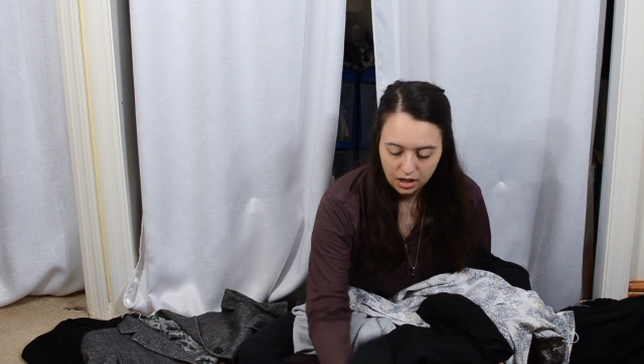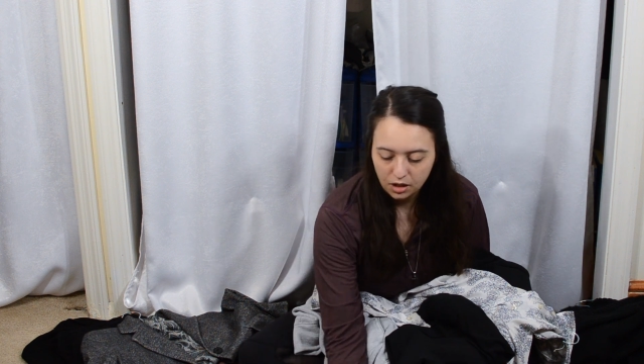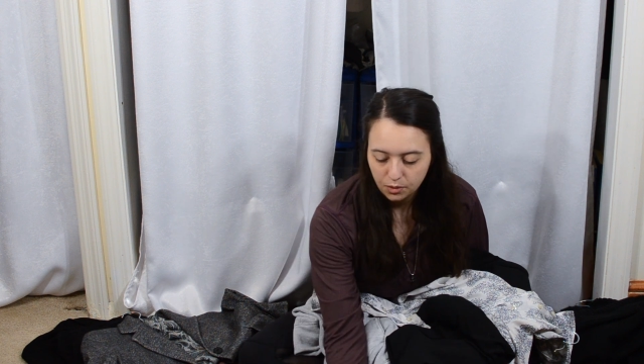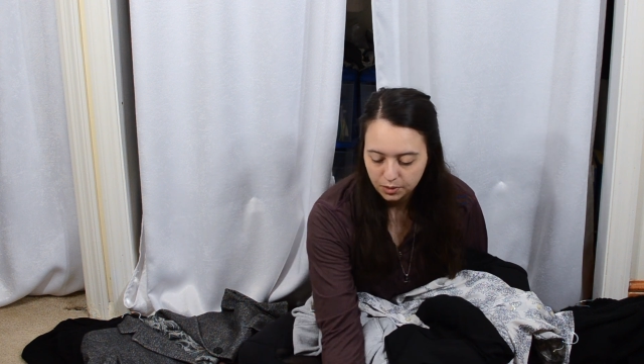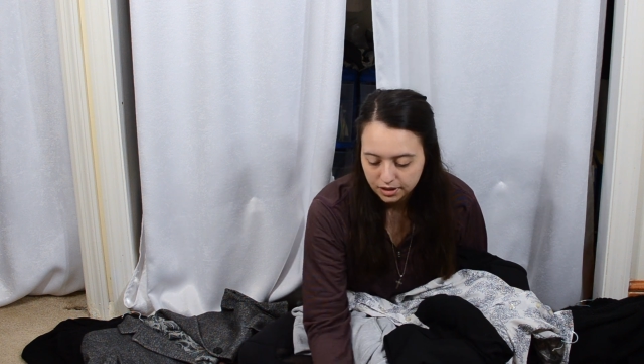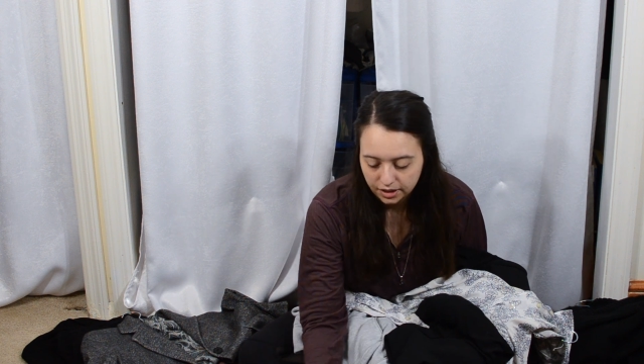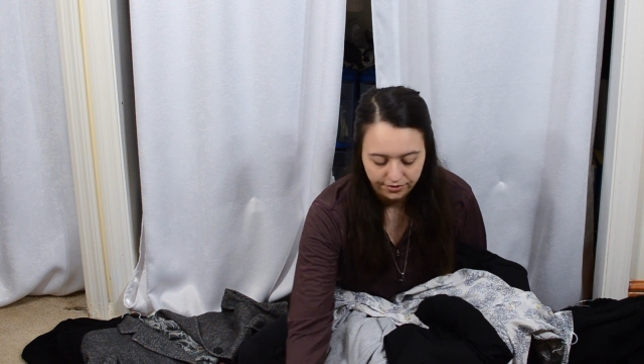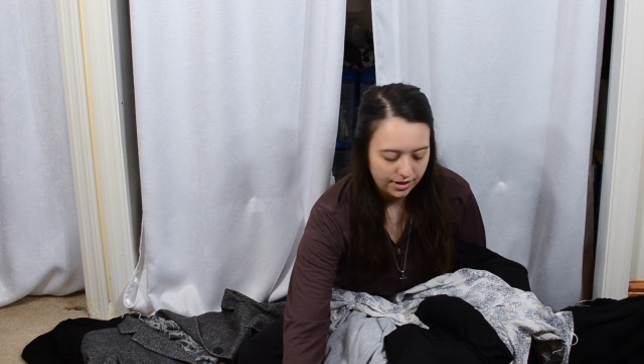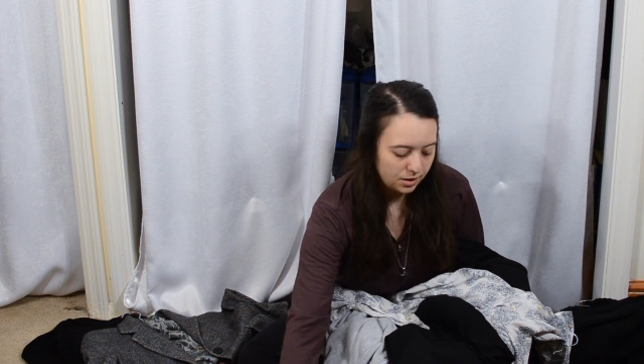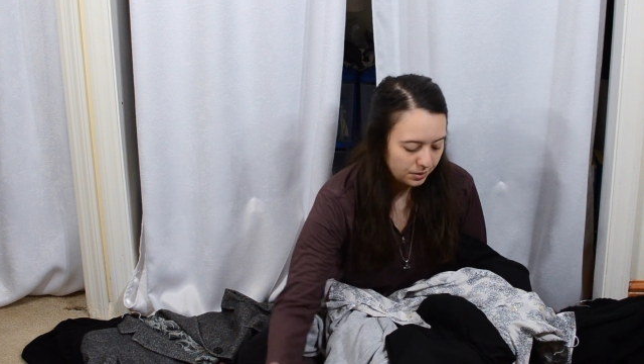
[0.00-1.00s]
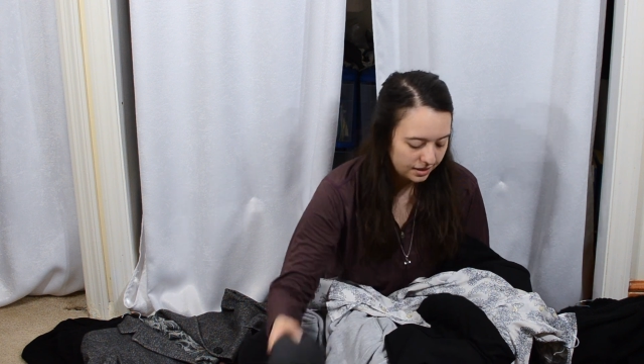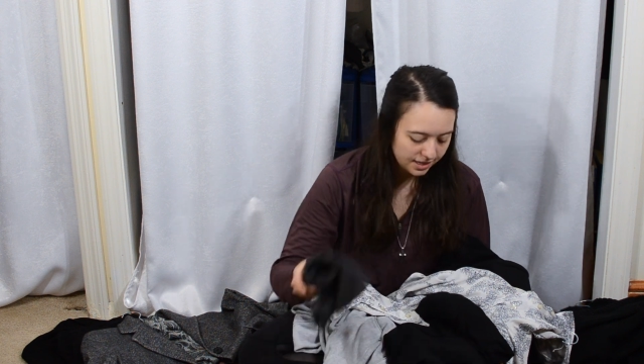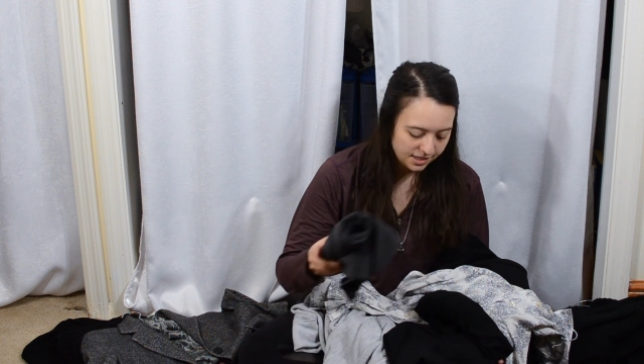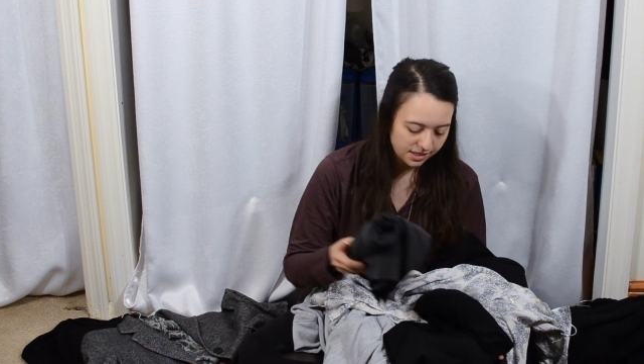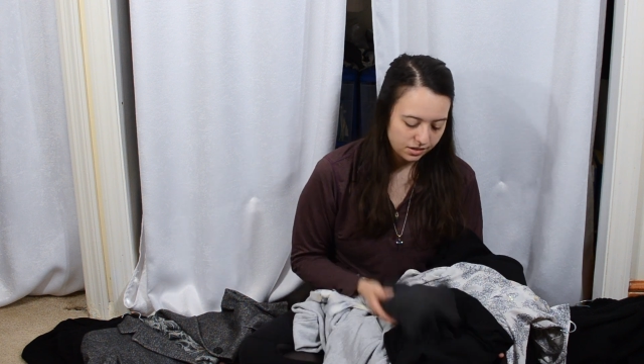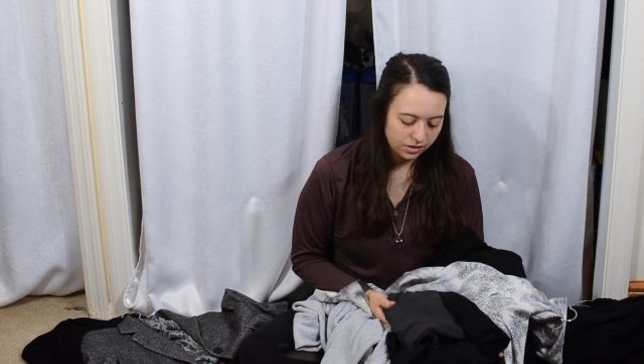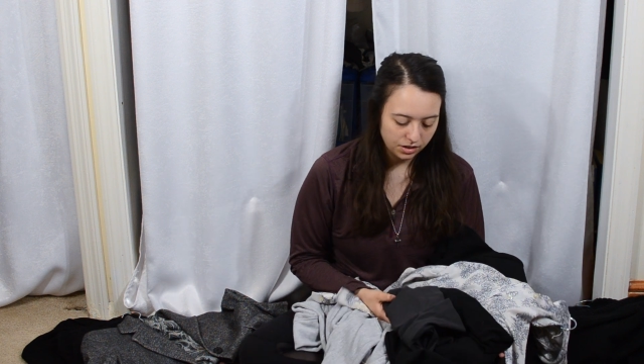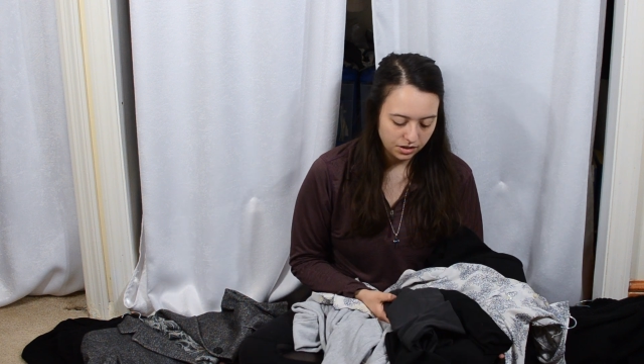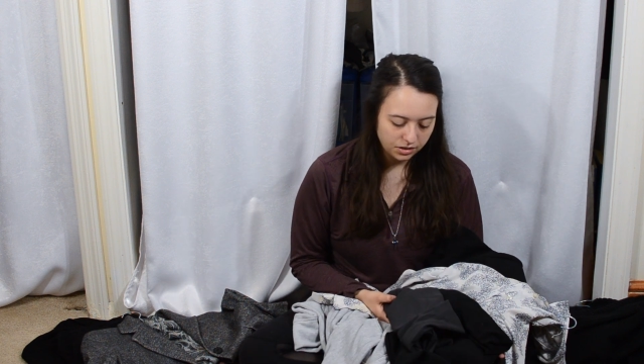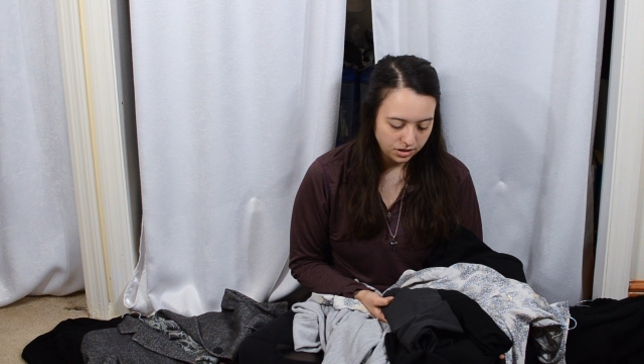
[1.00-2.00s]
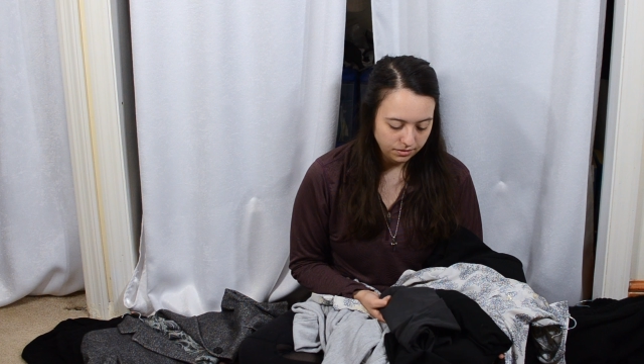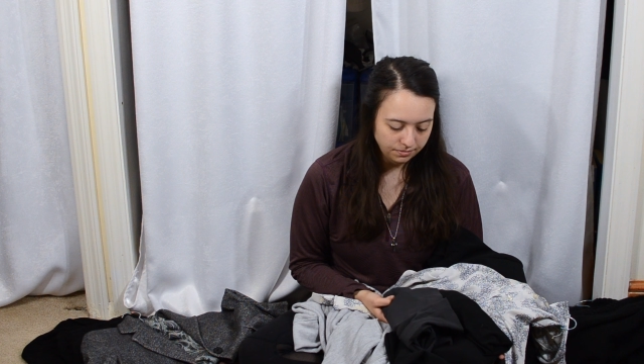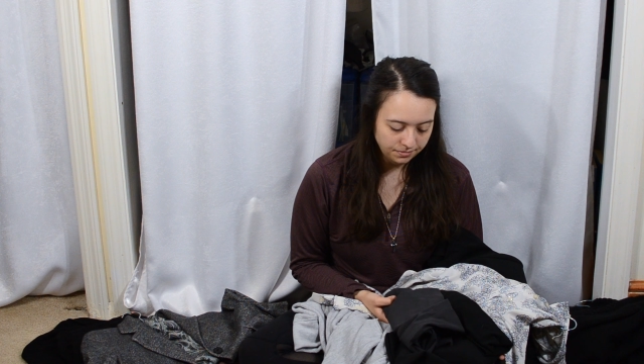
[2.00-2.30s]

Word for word: would look fine with this skirt.